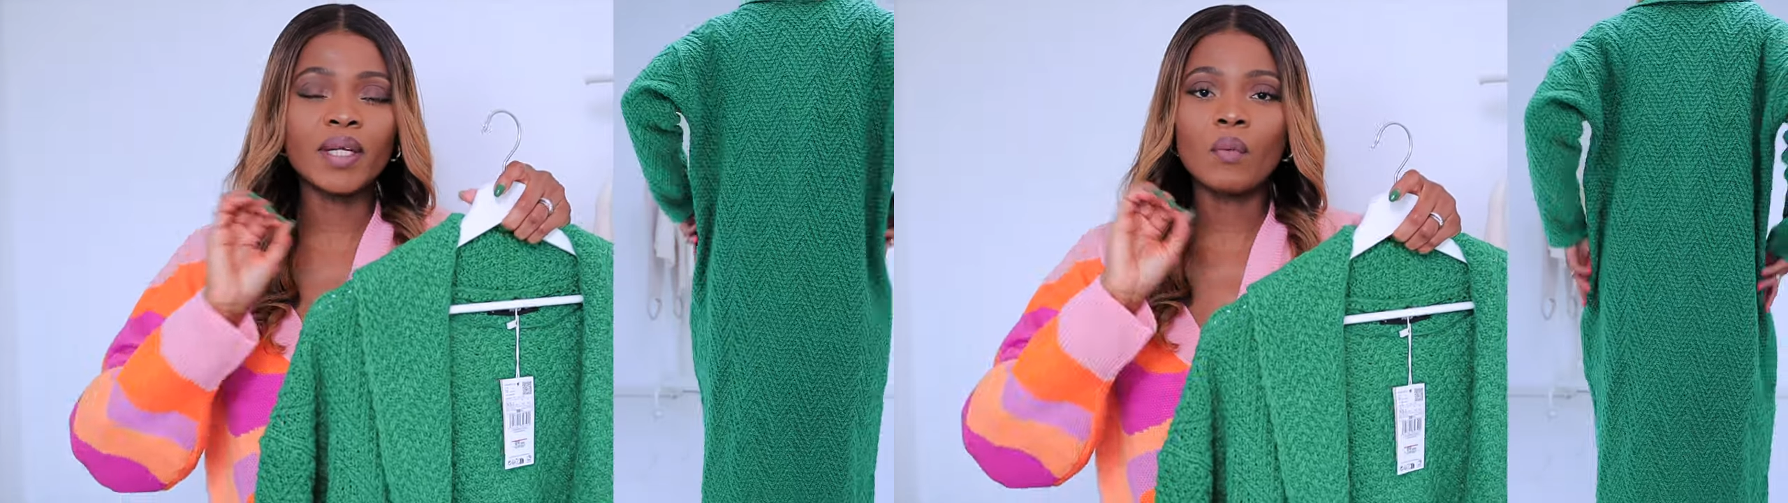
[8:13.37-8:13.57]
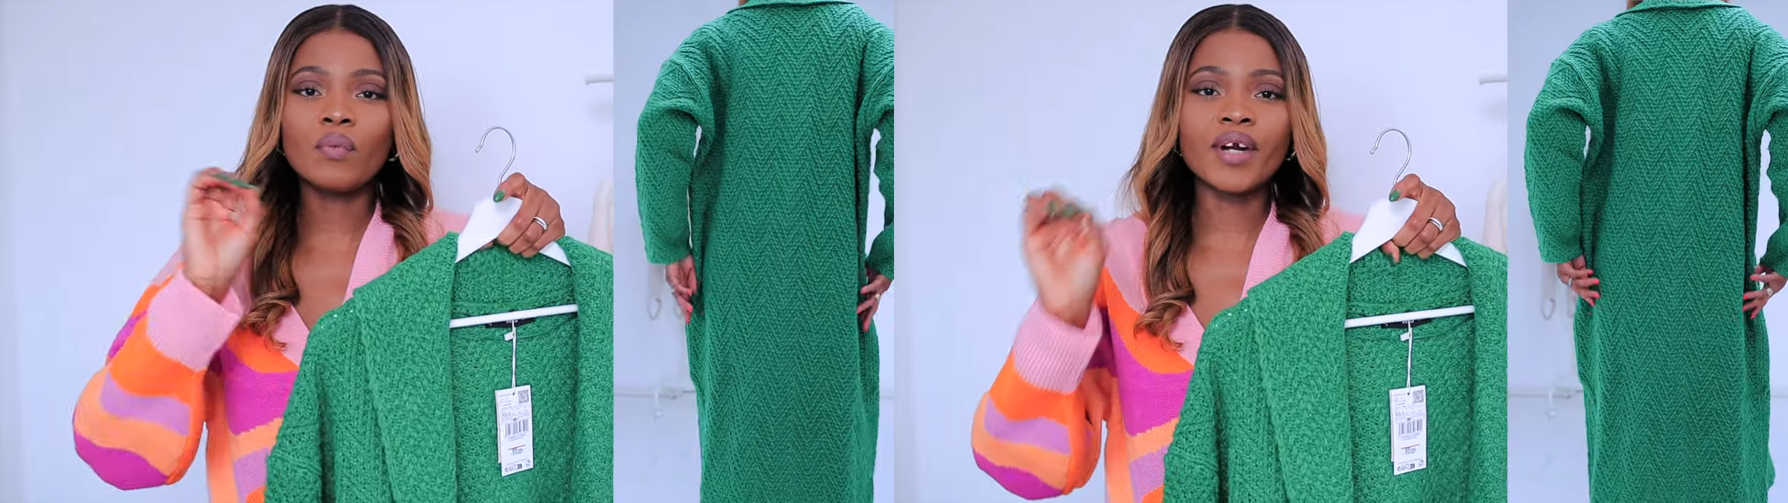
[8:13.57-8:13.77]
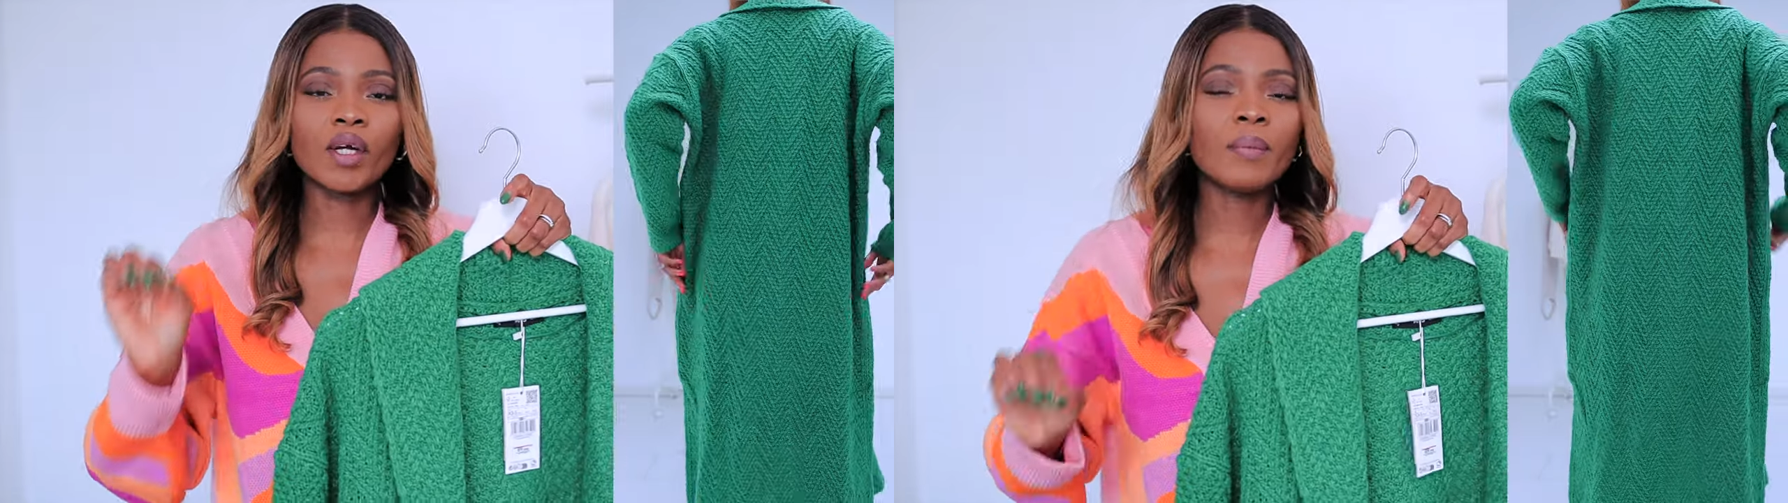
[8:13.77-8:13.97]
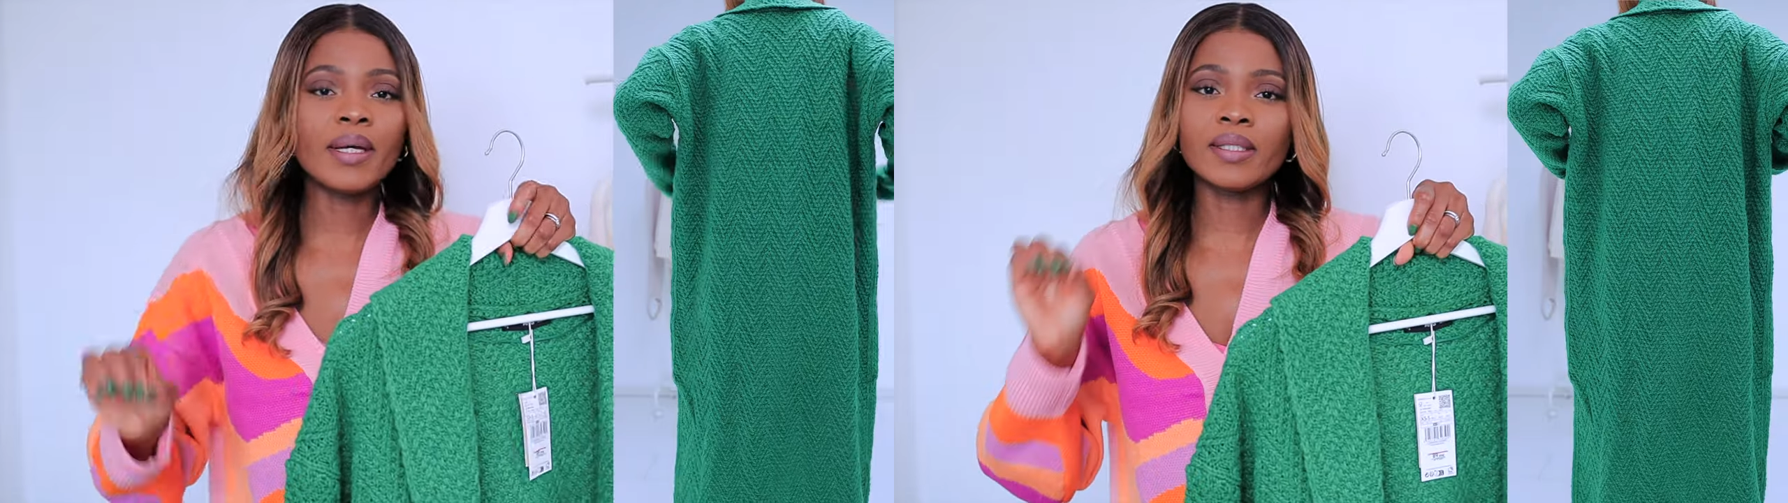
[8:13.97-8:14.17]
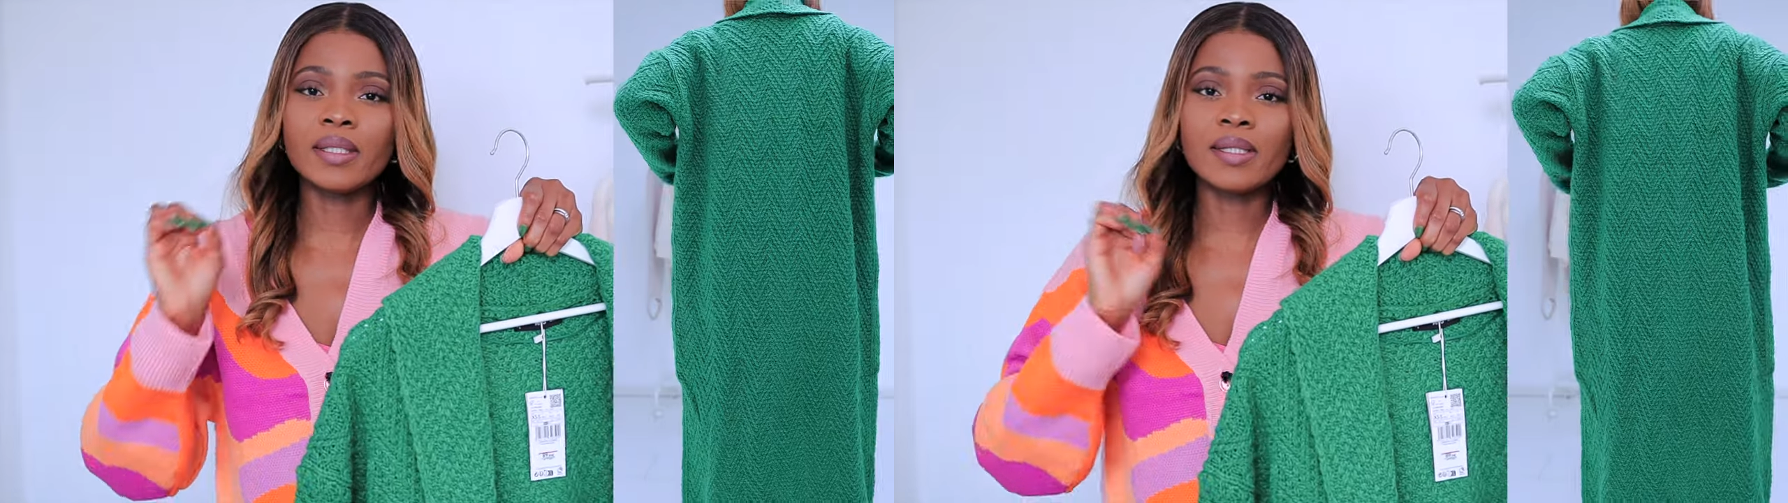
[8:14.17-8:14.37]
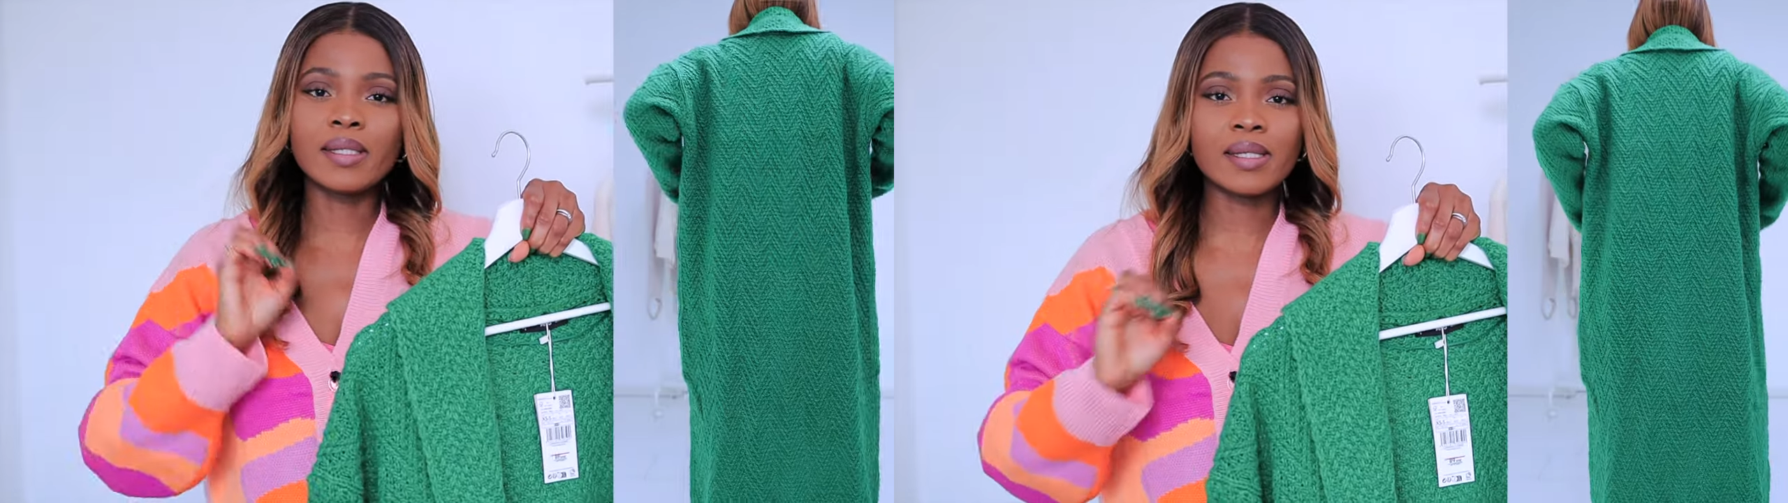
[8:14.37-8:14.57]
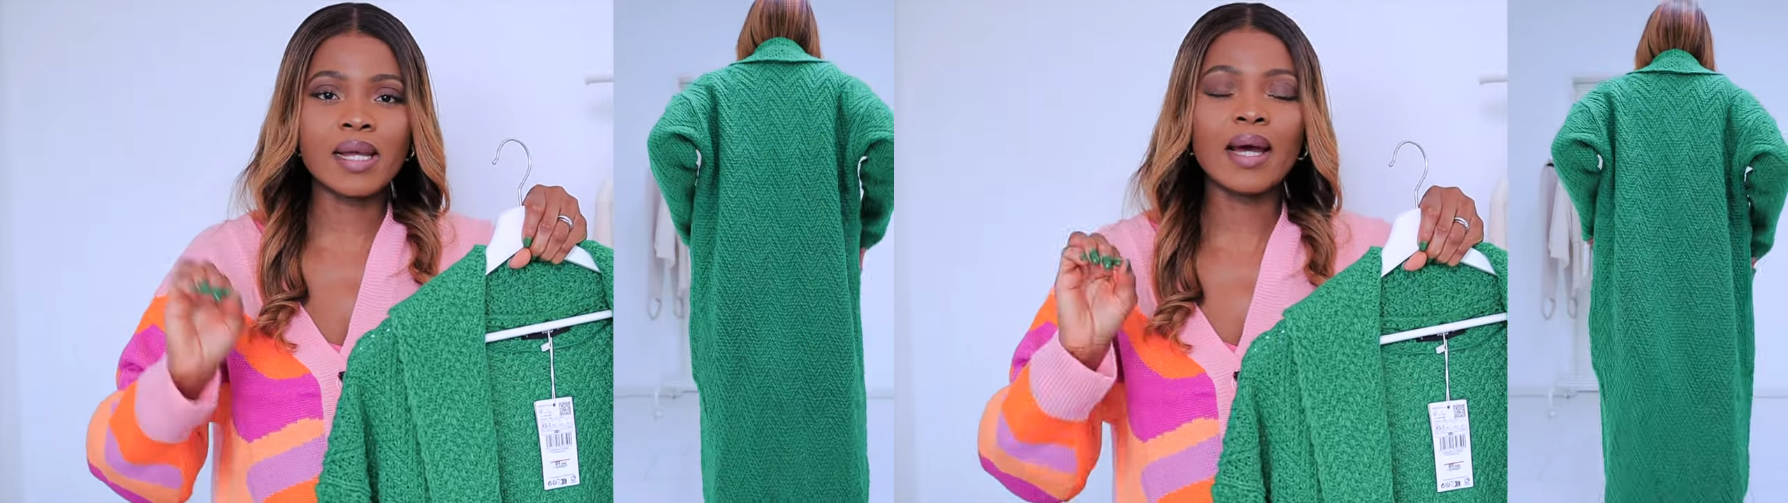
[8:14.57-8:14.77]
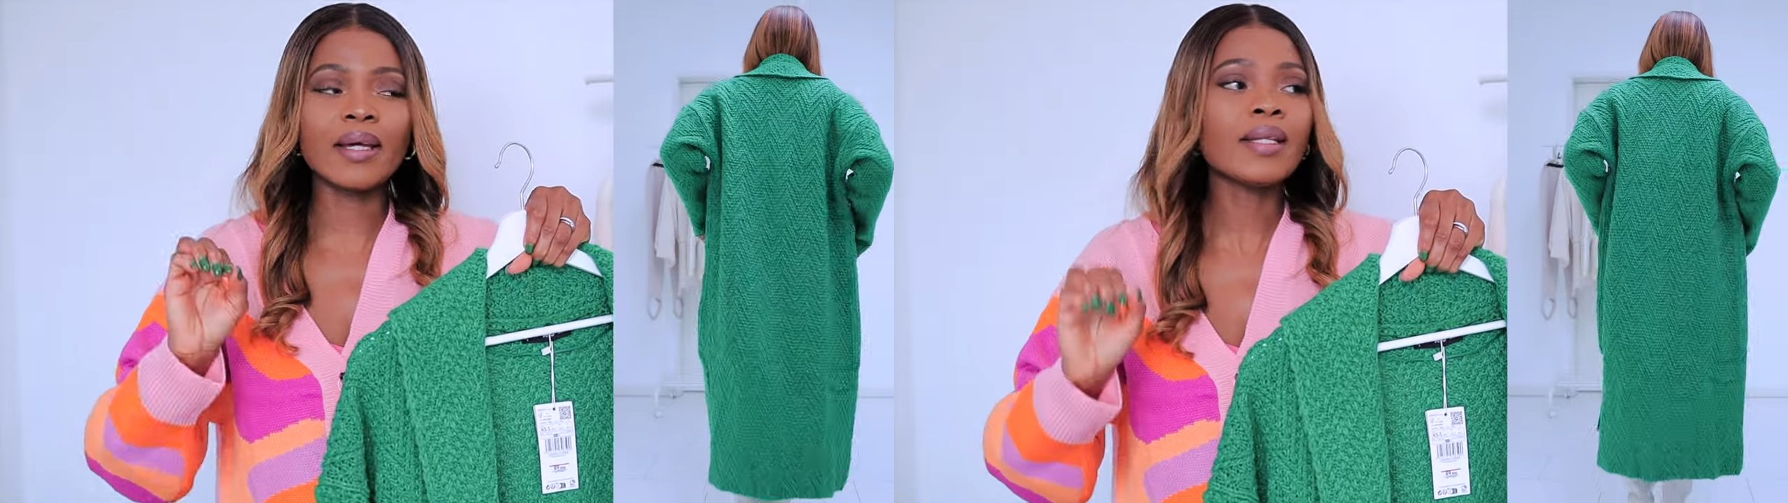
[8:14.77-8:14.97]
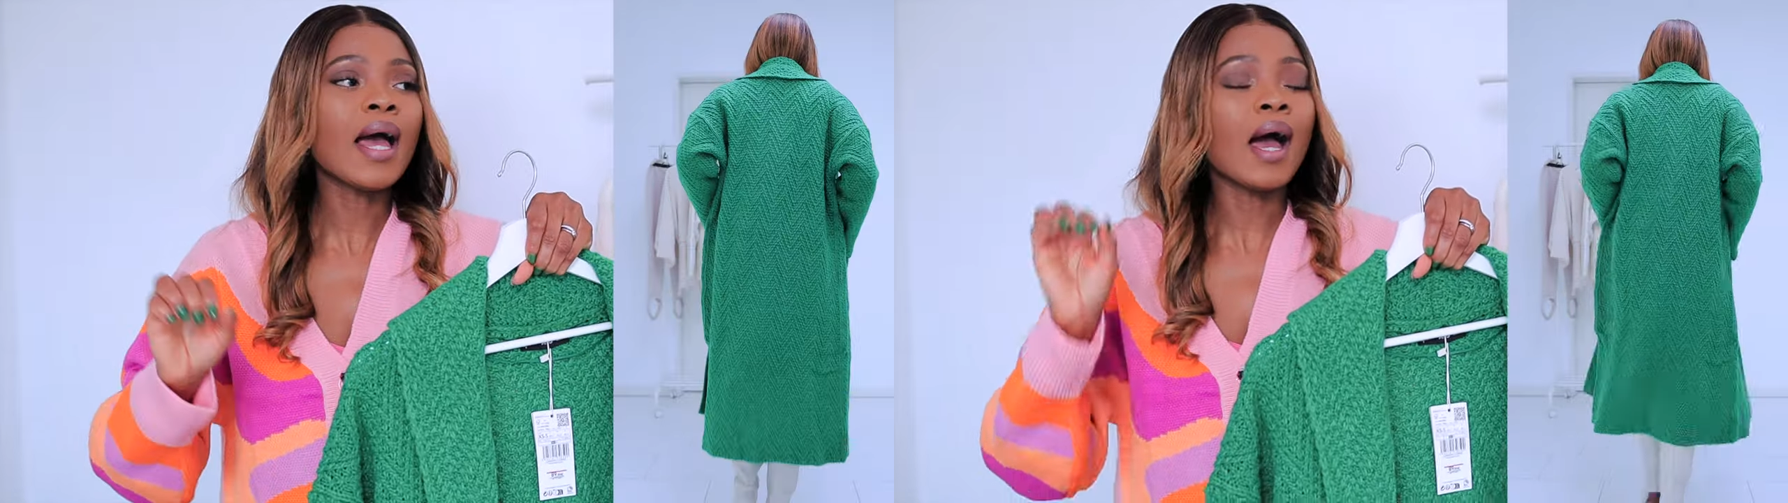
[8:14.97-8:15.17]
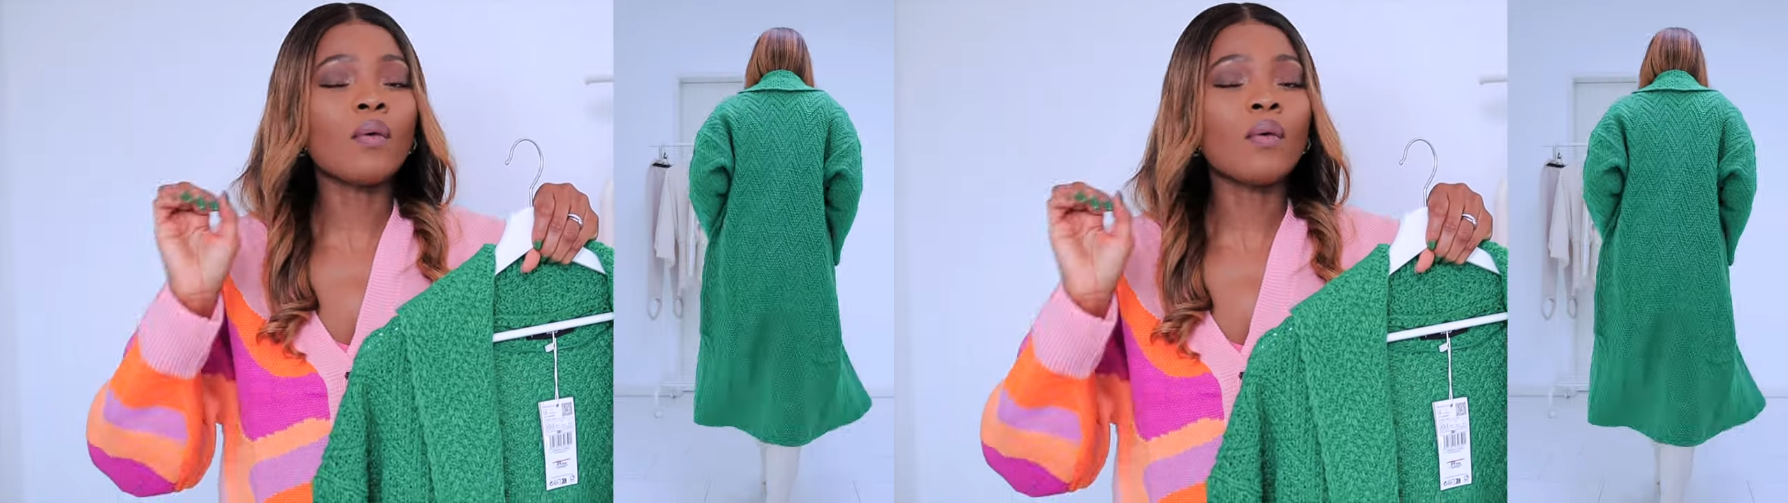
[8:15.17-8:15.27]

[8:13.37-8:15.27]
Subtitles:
but I would recommend the design.